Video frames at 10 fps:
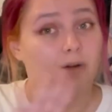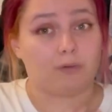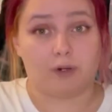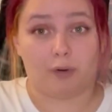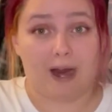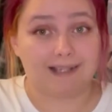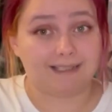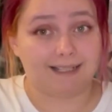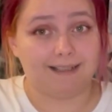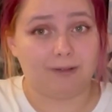
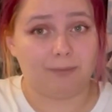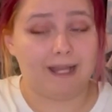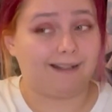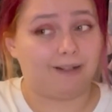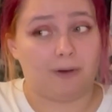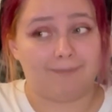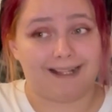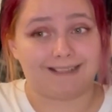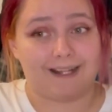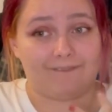regressed a little bit and gone
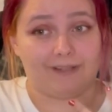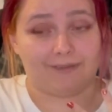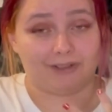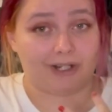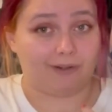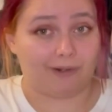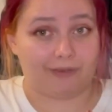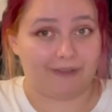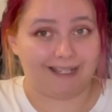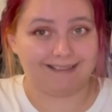back to their favorite childhood
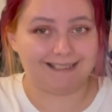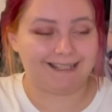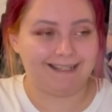things,